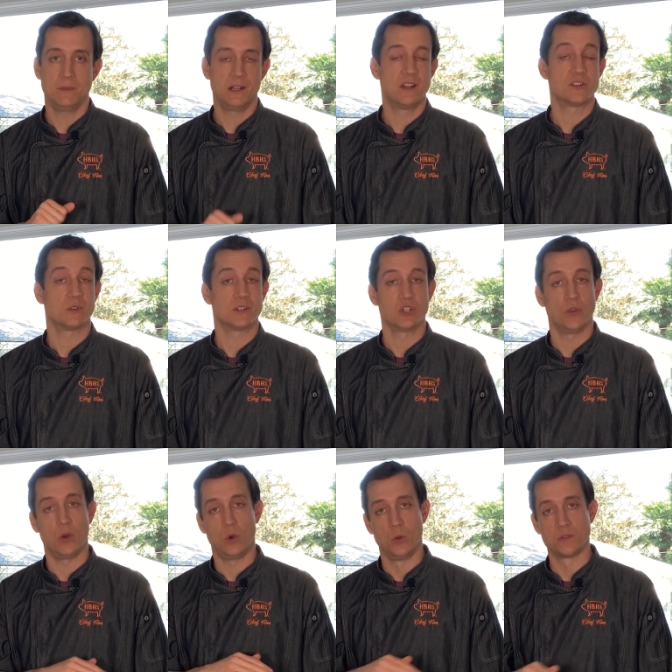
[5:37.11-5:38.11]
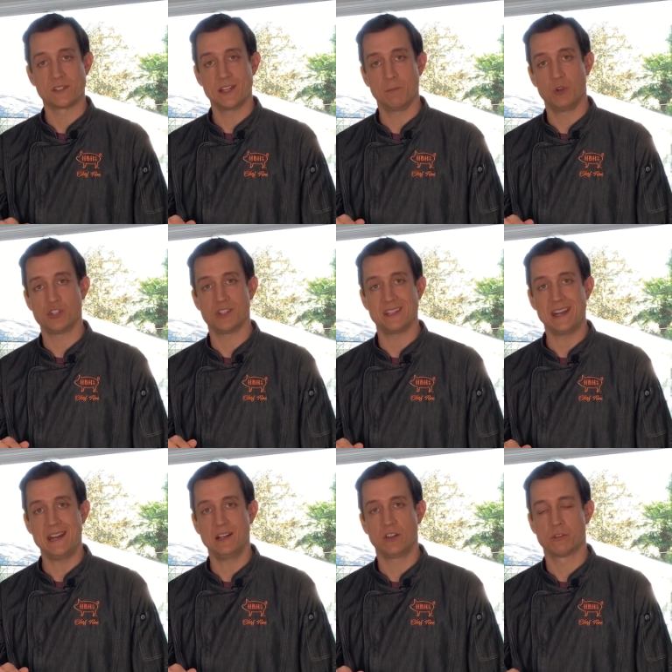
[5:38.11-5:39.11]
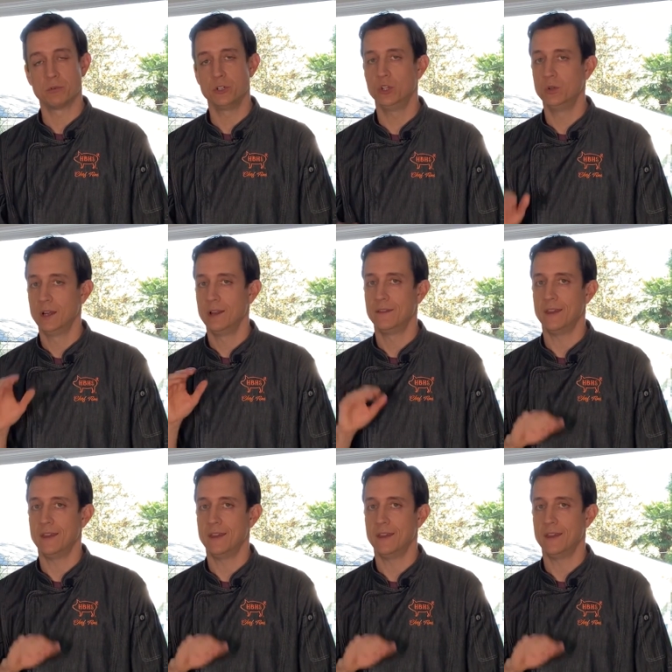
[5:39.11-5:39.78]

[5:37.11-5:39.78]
minutes or until the whole sandwich is heated through,